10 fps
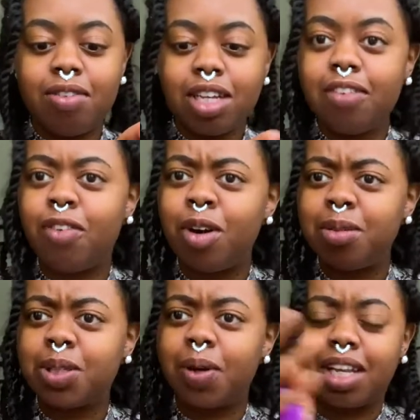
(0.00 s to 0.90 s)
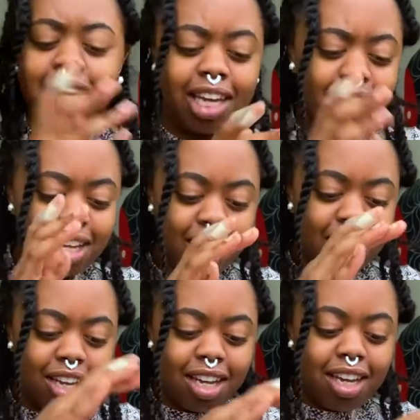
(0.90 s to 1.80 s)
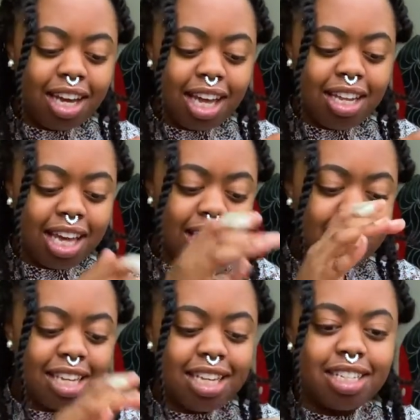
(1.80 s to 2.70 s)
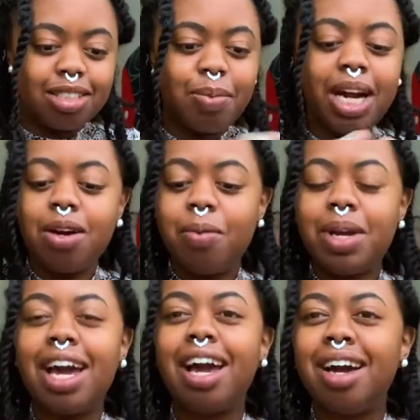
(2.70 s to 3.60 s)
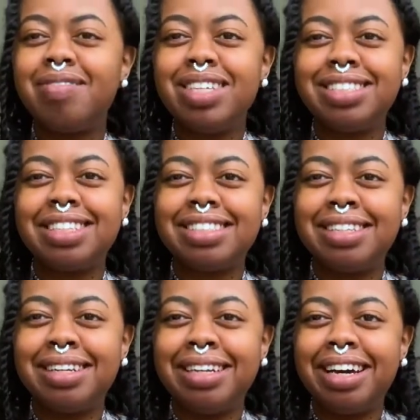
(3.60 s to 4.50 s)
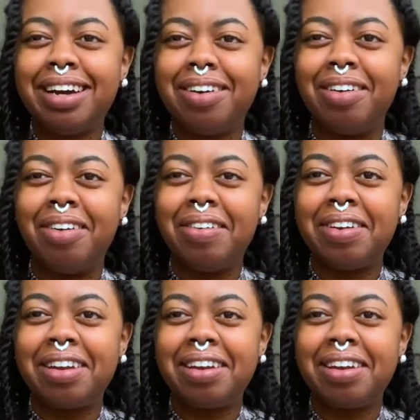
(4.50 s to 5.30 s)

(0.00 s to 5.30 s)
it really forms quickly. I like this. Why don't we have these as an adult?